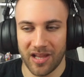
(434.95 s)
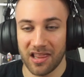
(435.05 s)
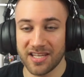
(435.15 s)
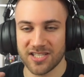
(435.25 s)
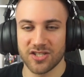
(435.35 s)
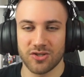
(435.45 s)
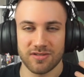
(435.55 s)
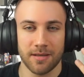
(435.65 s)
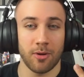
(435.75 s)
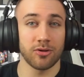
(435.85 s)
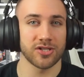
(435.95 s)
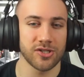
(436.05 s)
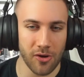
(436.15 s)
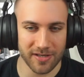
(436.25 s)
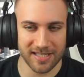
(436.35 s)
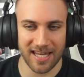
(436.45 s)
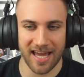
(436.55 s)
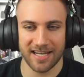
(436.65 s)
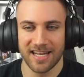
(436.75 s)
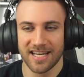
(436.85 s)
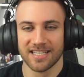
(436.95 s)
listened to some older songs again,